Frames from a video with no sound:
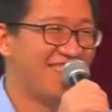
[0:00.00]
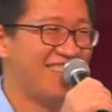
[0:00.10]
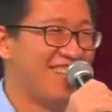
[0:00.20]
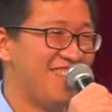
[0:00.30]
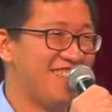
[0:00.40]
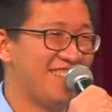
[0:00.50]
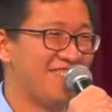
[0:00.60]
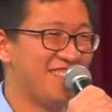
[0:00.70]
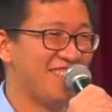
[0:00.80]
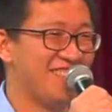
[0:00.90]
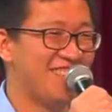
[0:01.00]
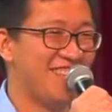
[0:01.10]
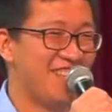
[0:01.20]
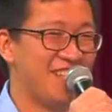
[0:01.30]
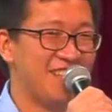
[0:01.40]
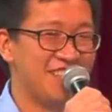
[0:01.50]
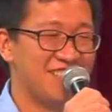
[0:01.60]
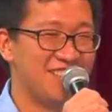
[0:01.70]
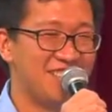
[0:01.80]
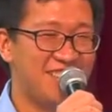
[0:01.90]
And then the father say,
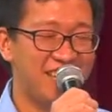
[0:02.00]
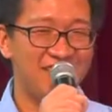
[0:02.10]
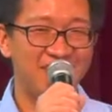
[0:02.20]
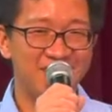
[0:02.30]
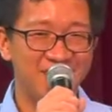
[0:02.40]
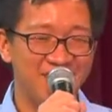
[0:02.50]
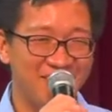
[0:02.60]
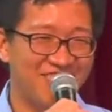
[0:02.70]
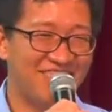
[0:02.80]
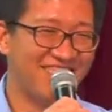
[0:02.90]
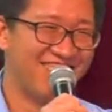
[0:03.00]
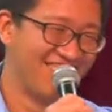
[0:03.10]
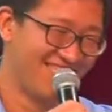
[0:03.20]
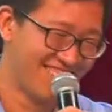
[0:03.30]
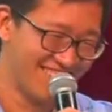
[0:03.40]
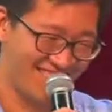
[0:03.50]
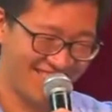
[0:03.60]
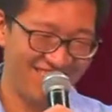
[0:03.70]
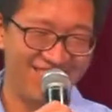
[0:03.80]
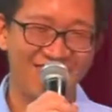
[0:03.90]
he's six years old.
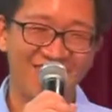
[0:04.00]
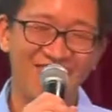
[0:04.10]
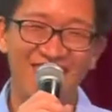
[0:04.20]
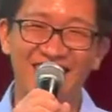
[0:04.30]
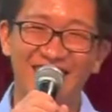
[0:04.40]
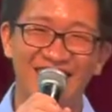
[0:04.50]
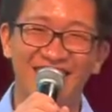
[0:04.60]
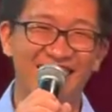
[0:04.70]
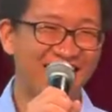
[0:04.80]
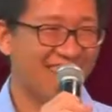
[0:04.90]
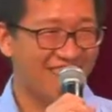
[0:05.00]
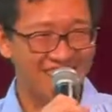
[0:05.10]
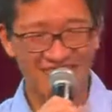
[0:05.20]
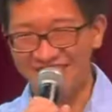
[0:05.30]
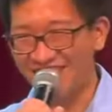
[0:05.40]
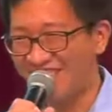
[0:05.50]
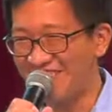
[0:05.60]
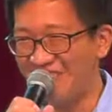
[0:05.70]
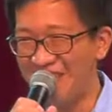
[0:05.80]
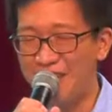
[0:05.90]
Wow,
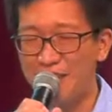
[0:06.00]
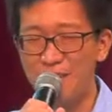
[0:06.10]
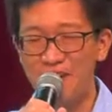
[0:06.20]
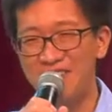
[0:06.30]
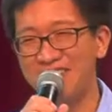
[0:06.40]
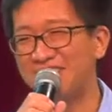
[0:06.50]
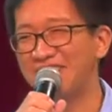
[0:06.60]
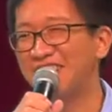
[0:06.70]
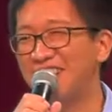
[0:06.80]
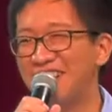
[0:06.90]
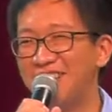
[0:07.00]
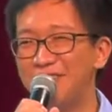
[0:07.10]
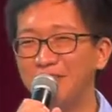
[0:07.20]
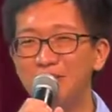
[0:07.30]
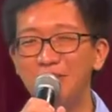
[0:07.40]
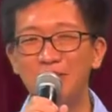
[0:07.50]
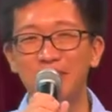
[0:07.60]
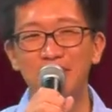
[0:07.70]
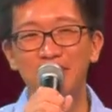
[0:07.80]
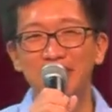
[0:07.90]
many parents here. I don't know who
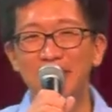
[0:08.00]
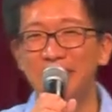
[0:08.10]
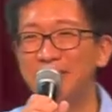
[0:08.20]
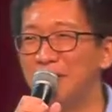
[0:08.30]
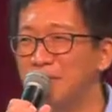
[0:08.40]
would do that.